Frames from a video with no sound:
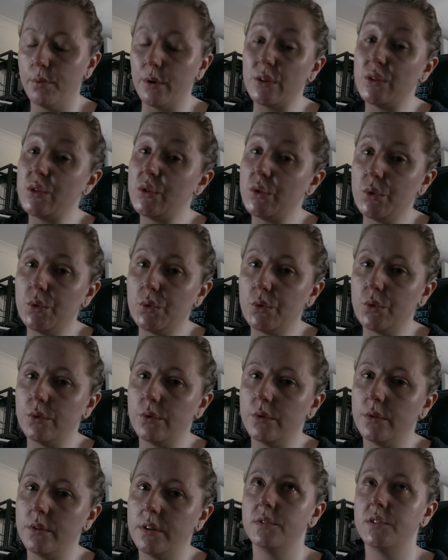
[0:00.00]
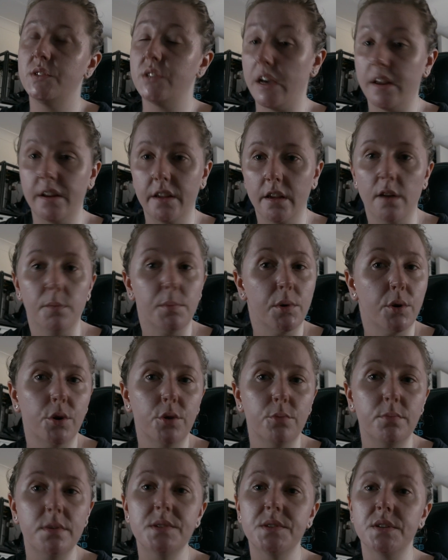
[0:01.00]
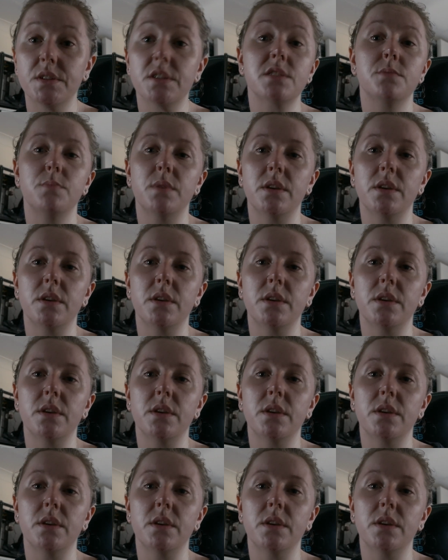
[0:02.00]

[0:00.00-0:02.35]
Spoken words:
pursue starting up our own business,